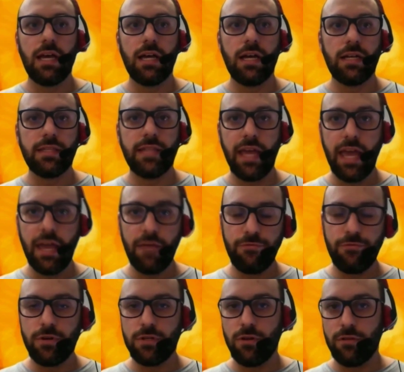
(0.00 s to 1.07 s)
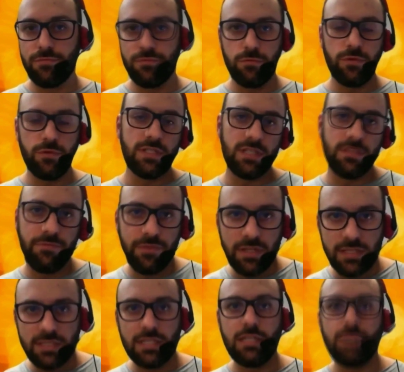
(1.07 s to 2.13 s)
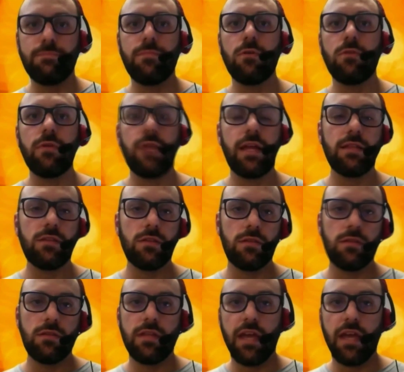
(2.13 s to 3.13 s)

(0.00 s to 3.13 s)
uh, the effort of doing something simple and